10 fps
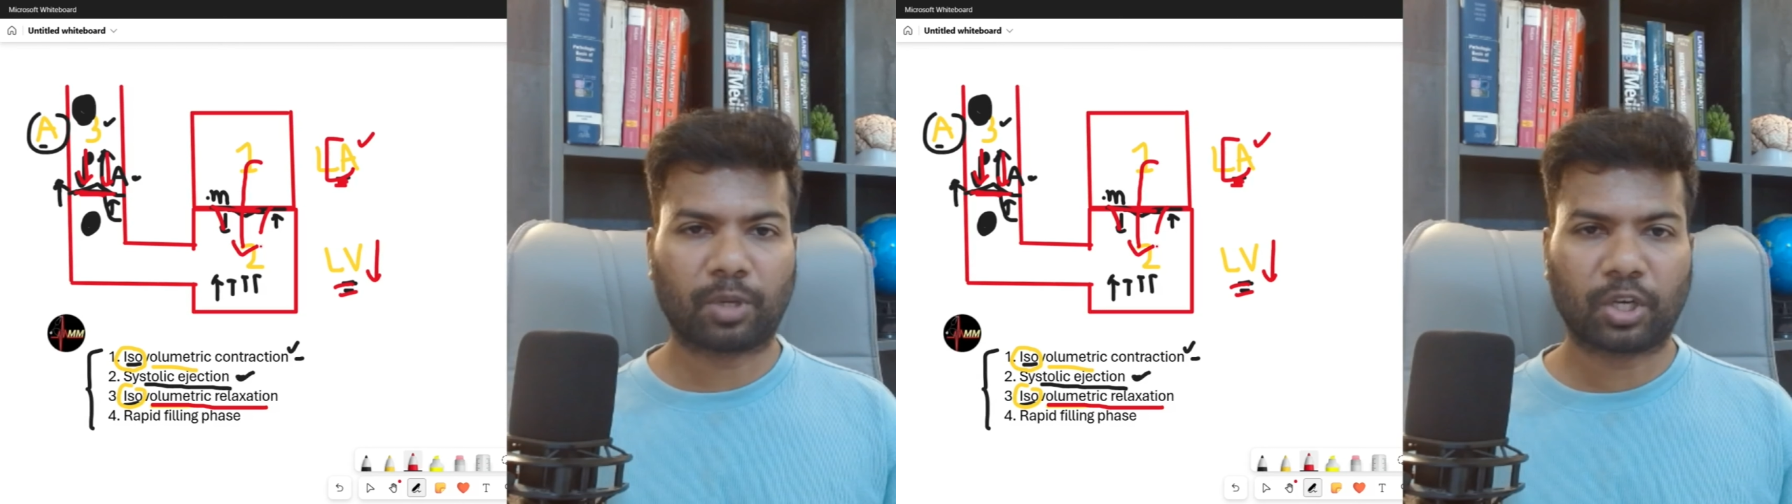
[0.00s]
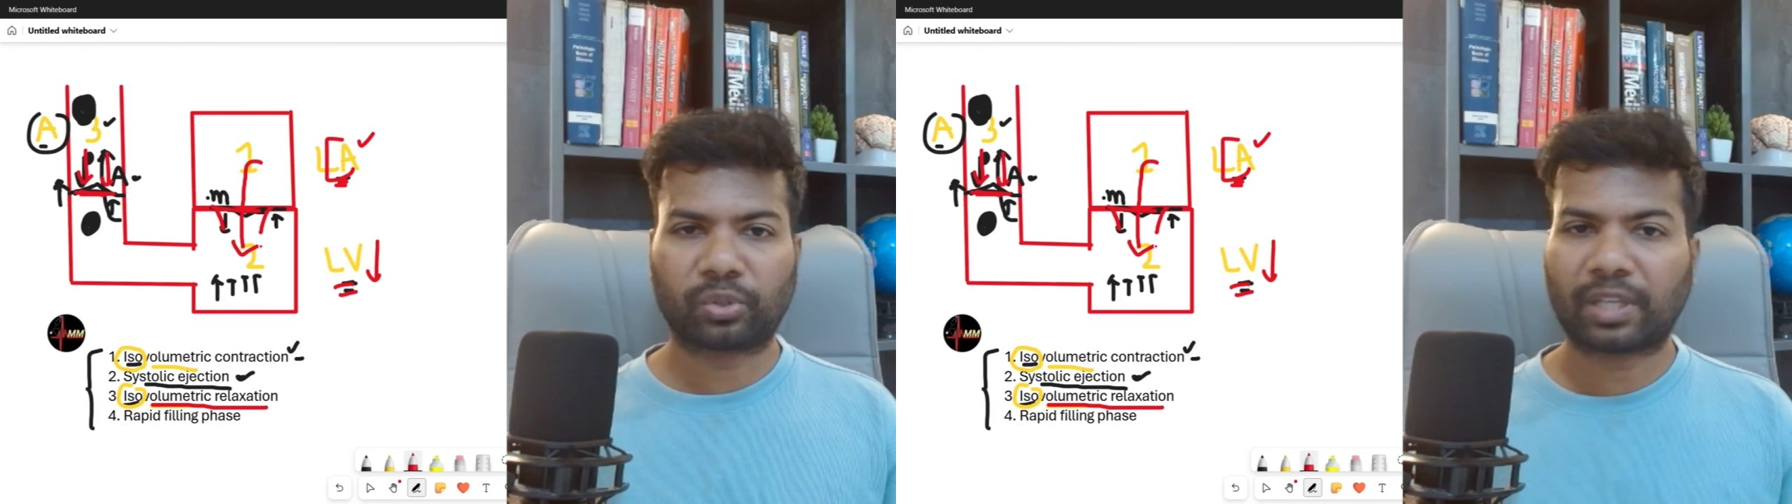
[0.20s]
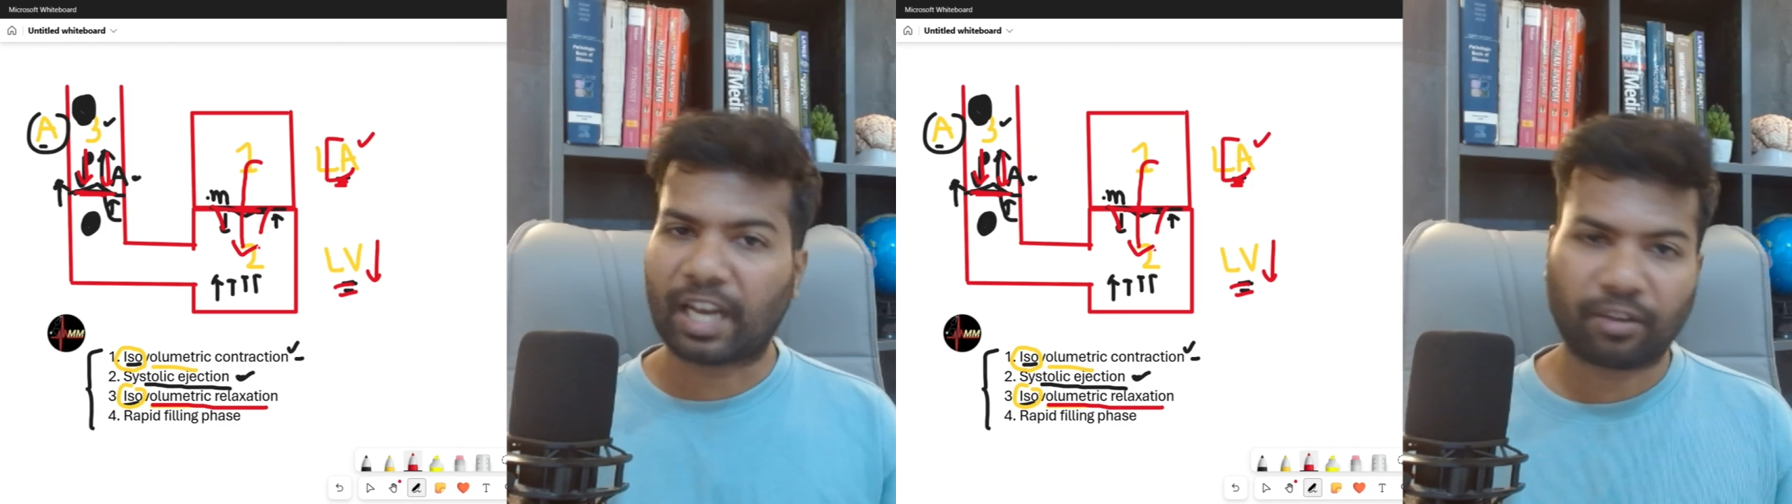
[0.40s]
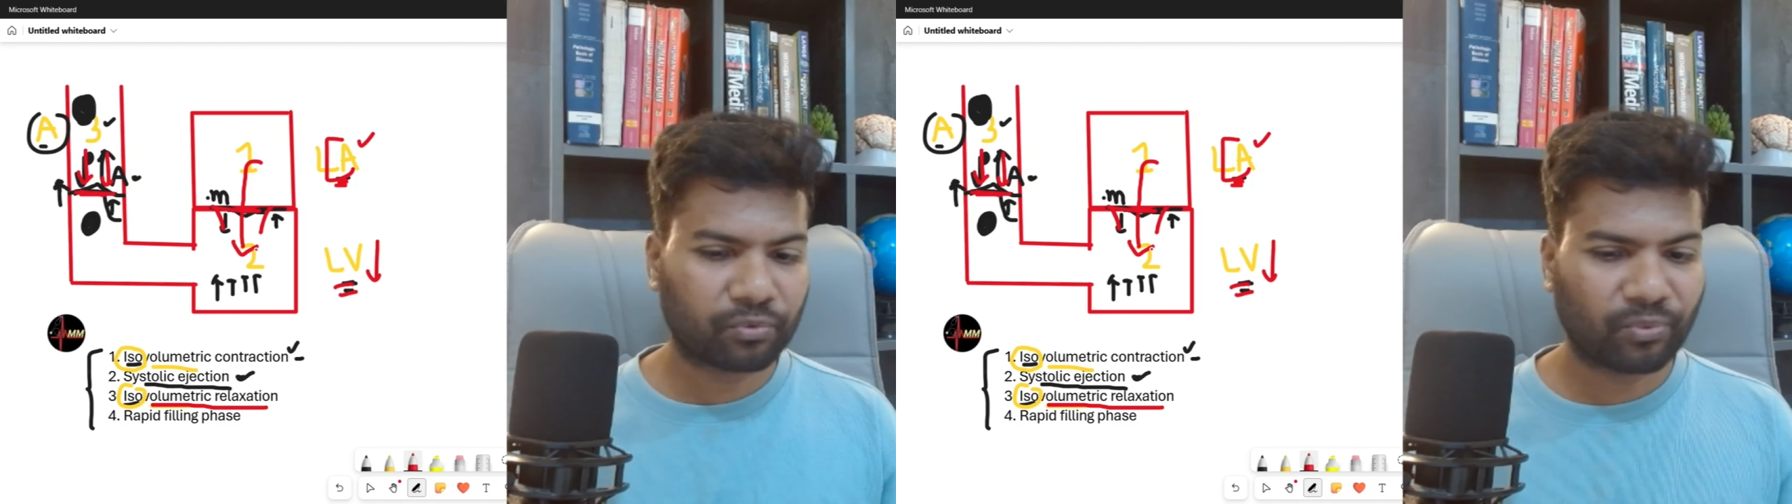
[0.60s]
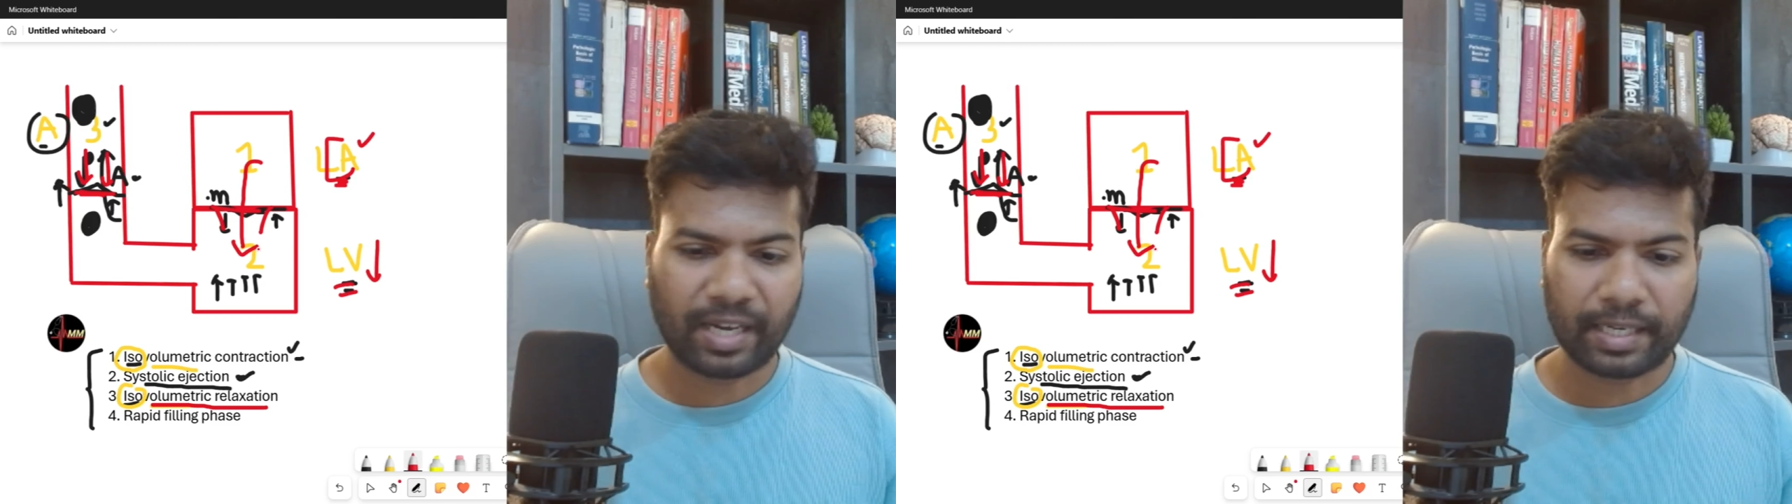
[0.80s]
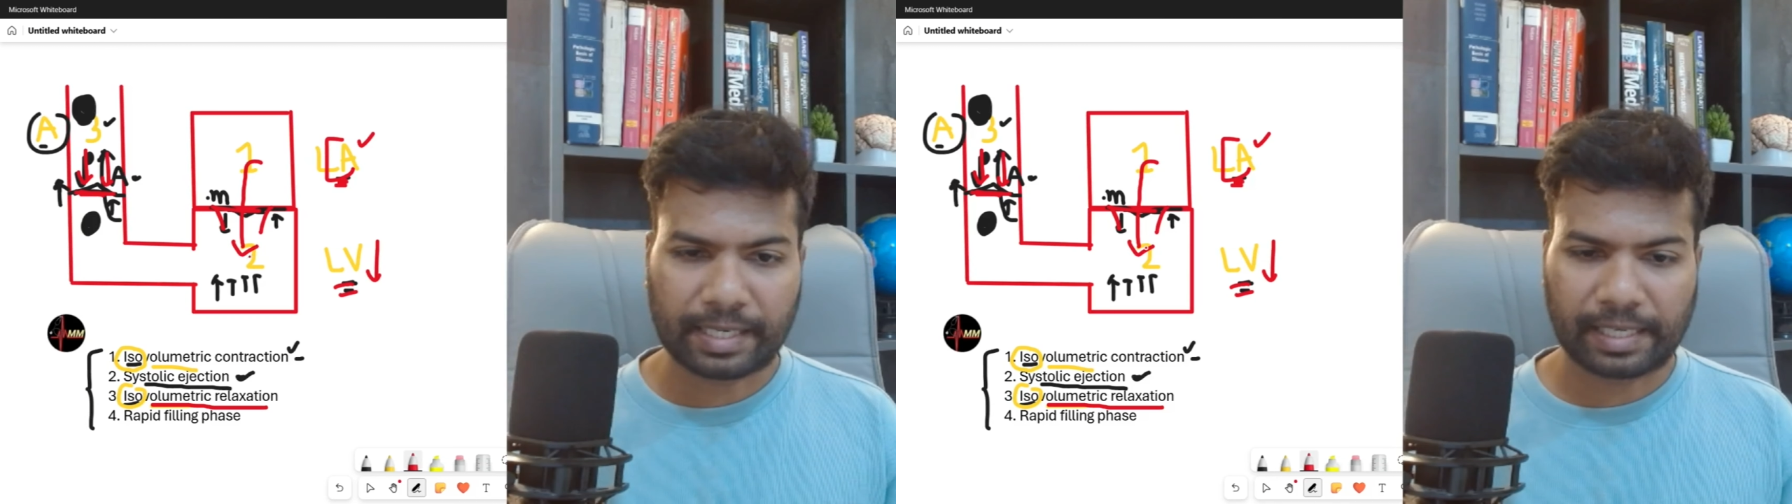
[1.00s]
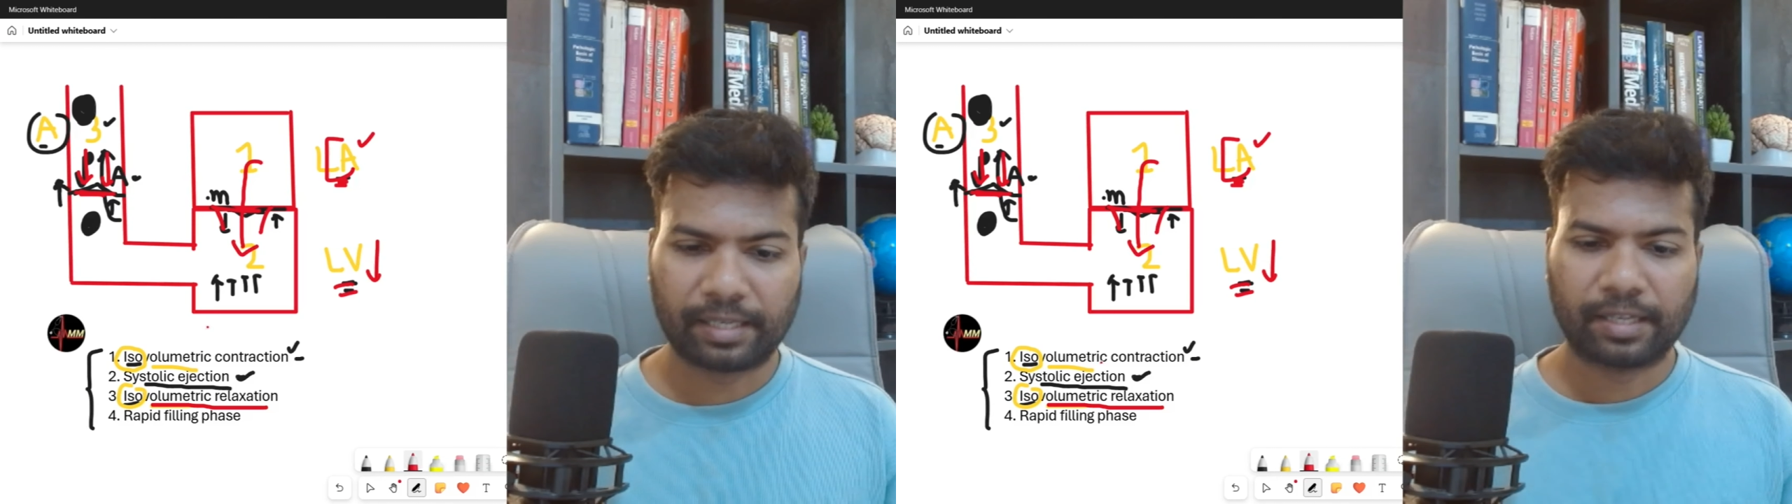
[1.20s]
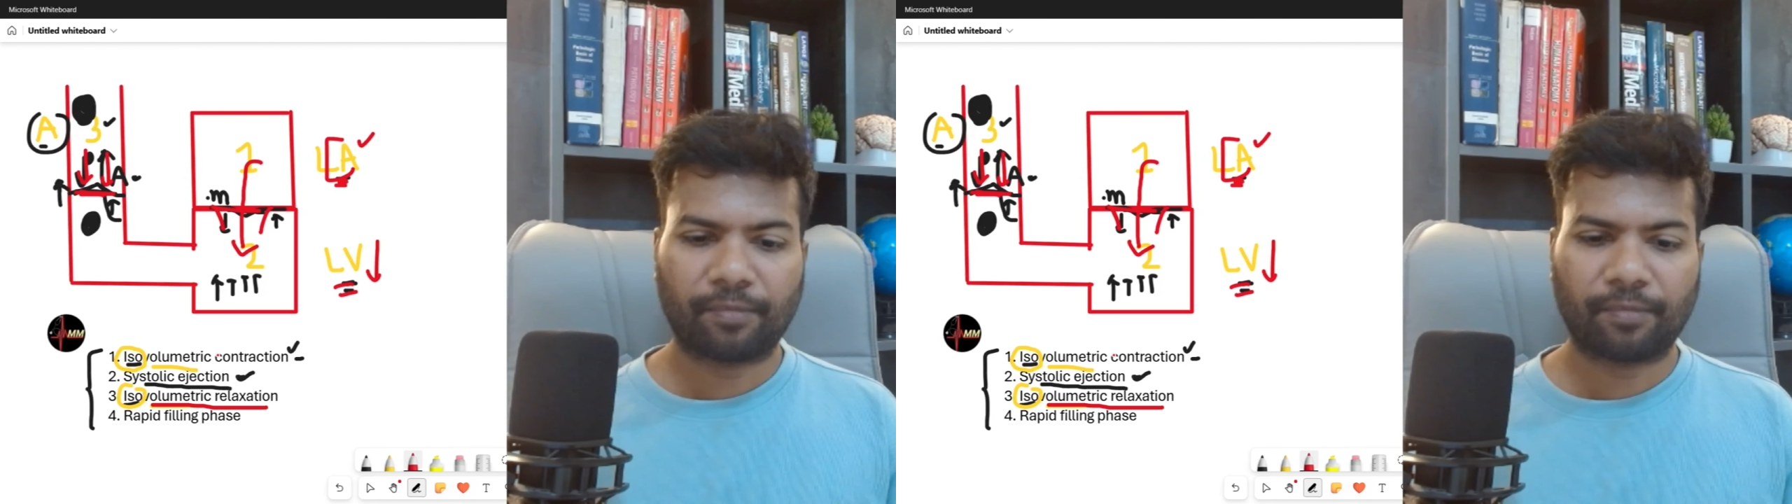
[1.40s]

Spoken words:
into the left ventricle.